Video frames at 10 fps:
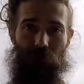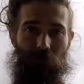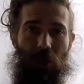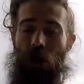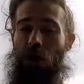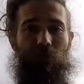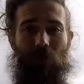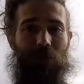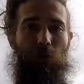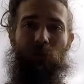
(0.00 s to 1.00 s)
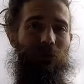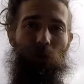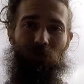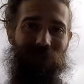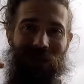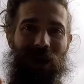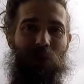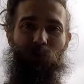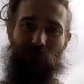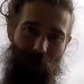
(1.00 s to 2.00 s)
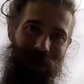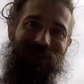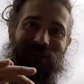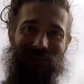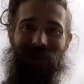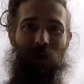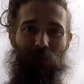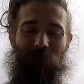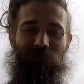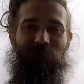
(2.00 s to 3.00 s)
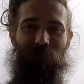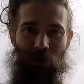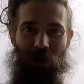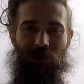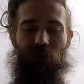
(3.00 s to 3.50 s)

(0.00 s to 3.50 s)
My heart rate always goes down when I'm heading down, right?